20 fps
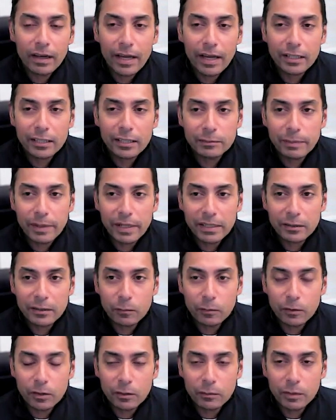I'd expect
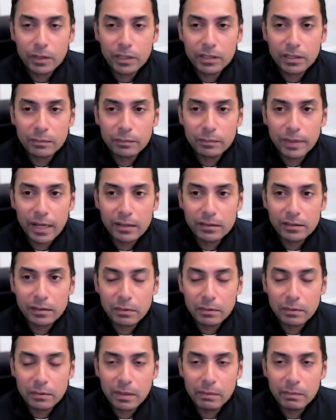the work week to bounce.
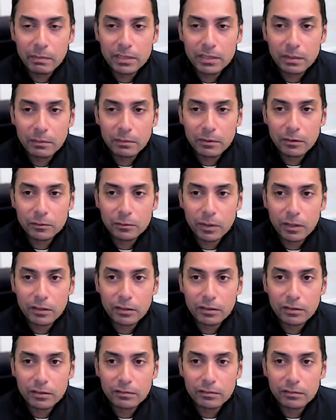I mean, maybe some of those
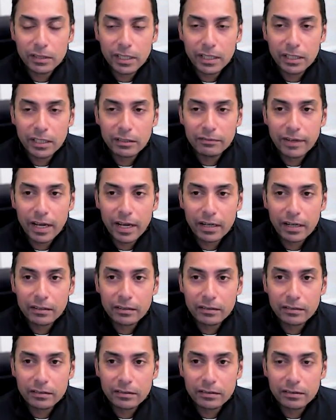weather-related
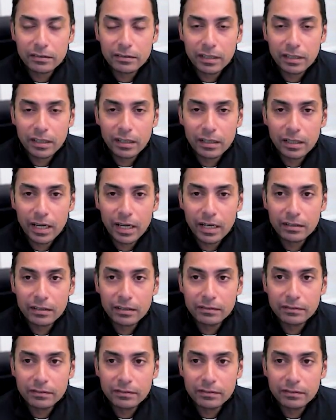factors kind